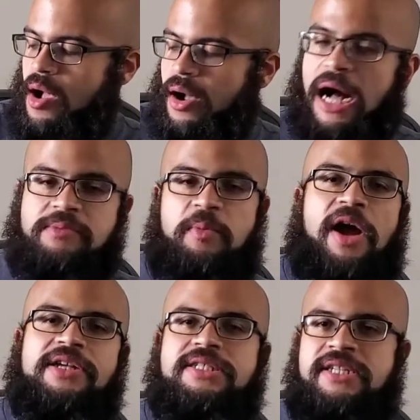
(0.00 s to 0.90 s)
Cosmic
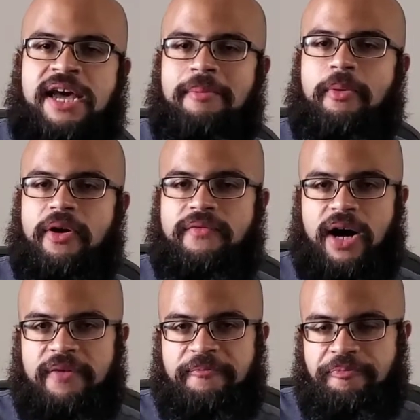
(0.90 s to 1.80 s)
brownie in the
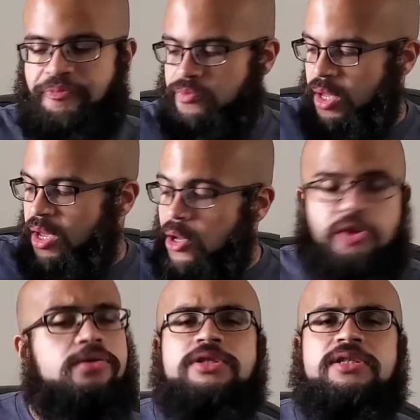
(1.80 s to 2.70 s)
8.5. Huge